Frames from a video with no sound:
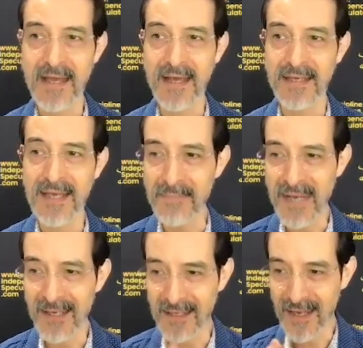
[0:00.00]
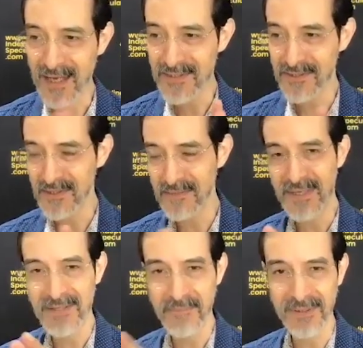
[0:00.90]
Again, I'm not going to ask you to
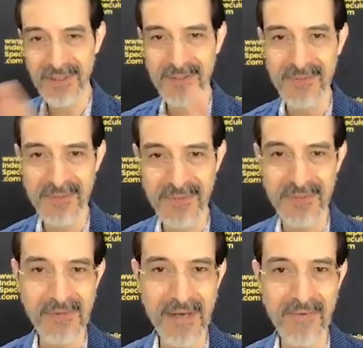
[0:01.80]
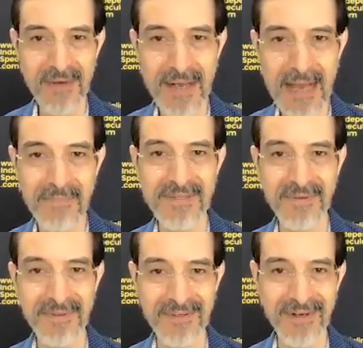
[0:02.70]
be the political guru about what happens
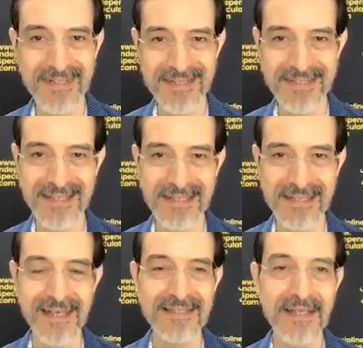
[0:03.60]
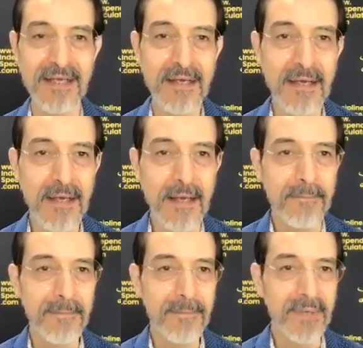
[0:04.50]
with Argentina next,
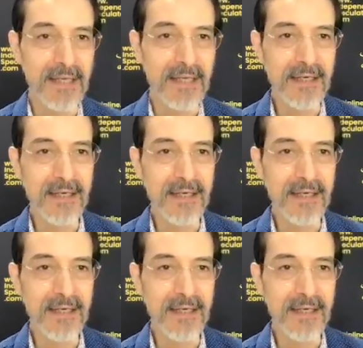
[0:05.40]
but